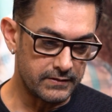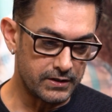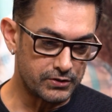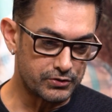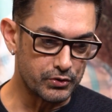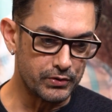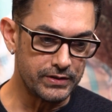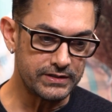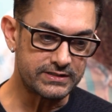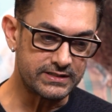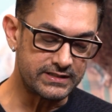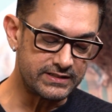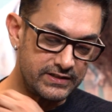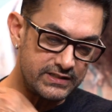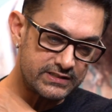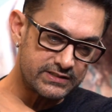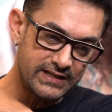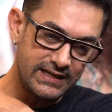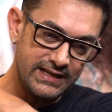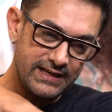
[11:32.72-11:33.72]
So
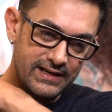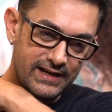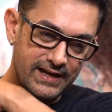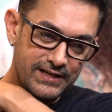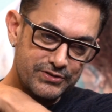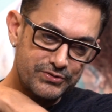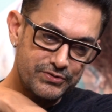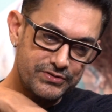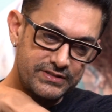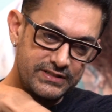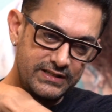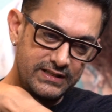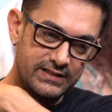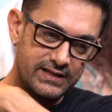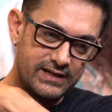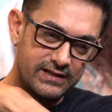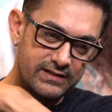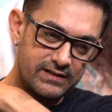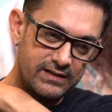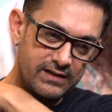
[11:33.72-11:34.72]
it's really nice to see
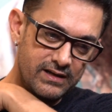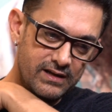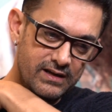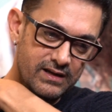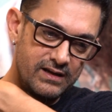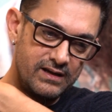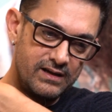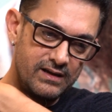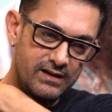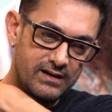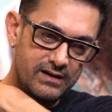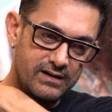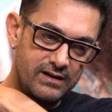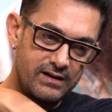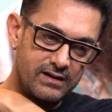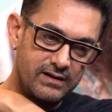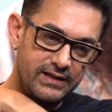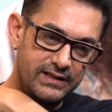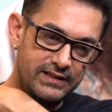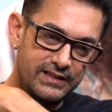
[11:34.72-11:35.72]
that
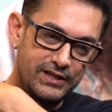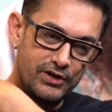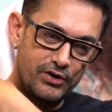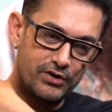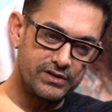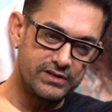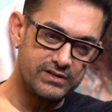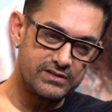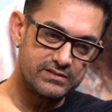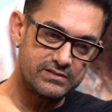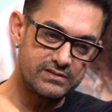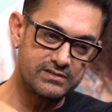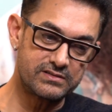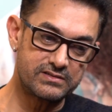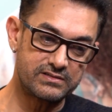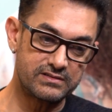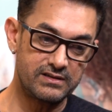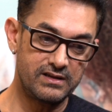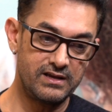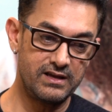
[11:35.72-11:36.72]
a Hindi audience
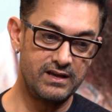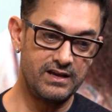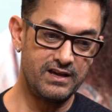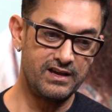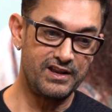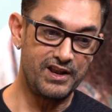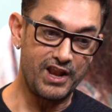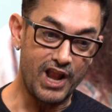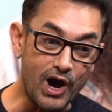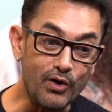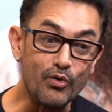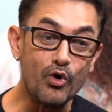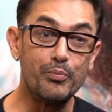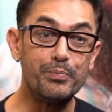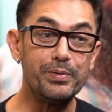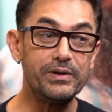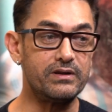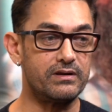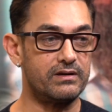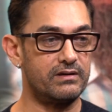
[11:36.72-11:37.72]
is now
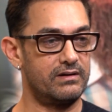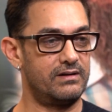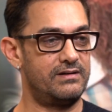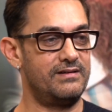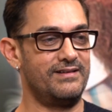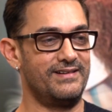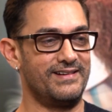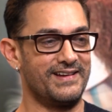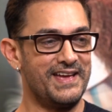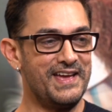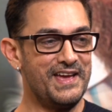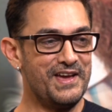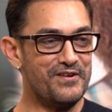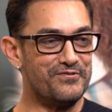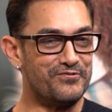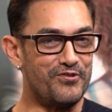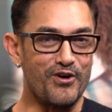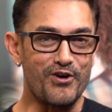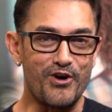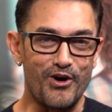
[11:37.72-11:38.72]
open
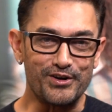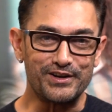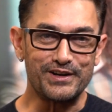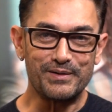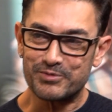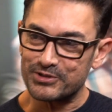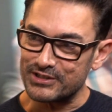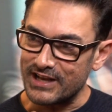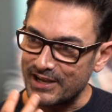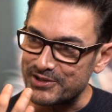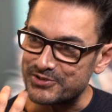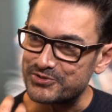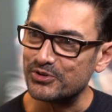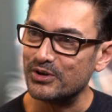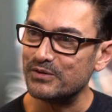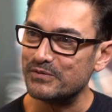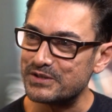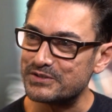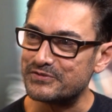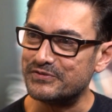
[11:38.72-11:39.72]
for content, because I used to
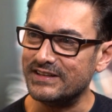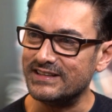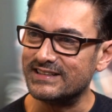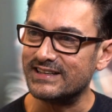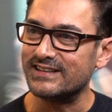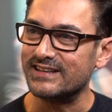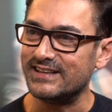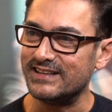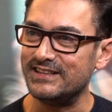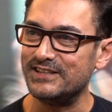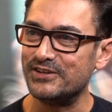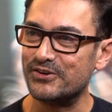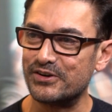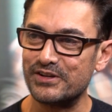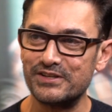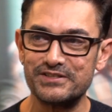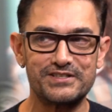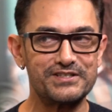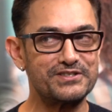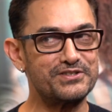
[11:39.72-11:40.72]
always feel that a Hindi
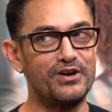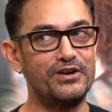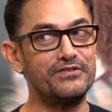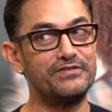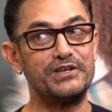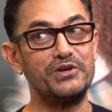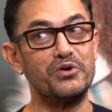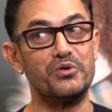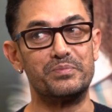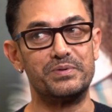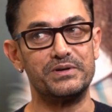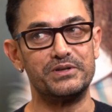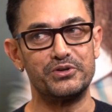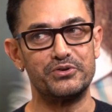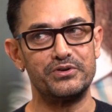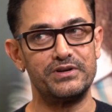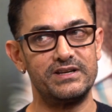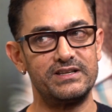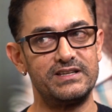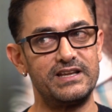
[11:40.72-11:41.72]
audience is not very open. You
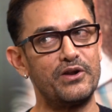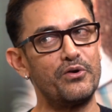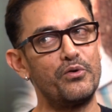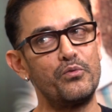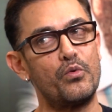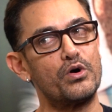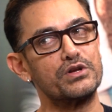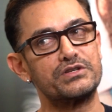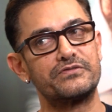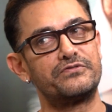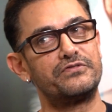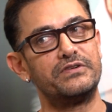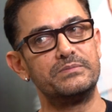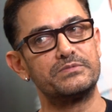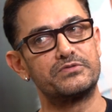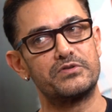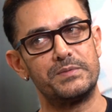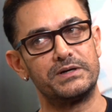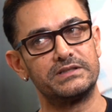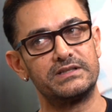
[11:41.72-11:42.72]
know, they don't watch
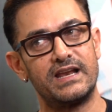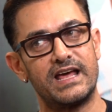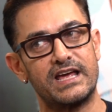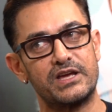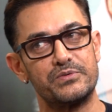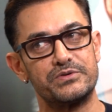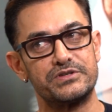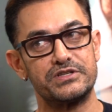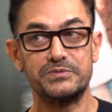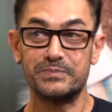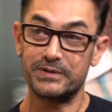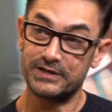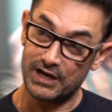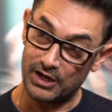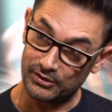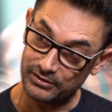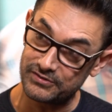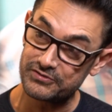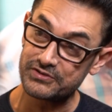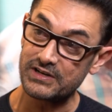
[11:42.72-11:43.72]
films from other languages, but
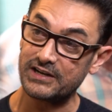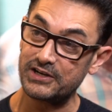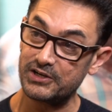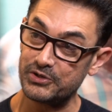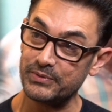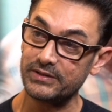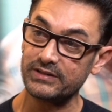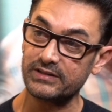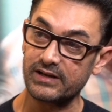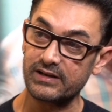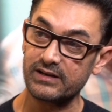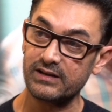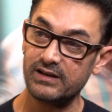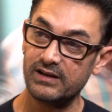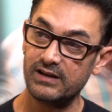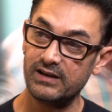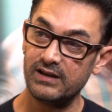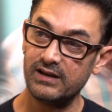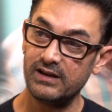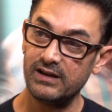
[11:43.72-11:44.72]
now they started doing that,
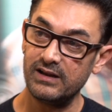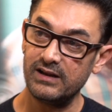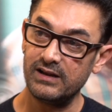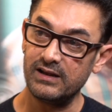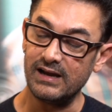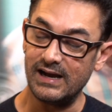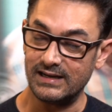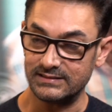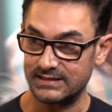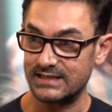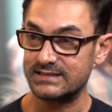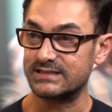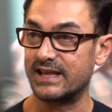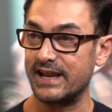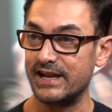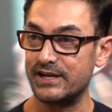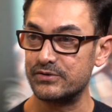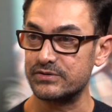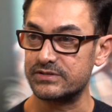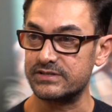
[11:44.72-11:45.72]
and that's
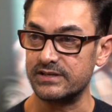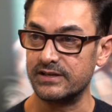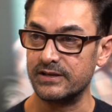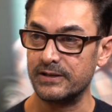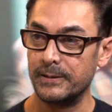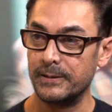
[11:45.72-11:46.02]
great to see.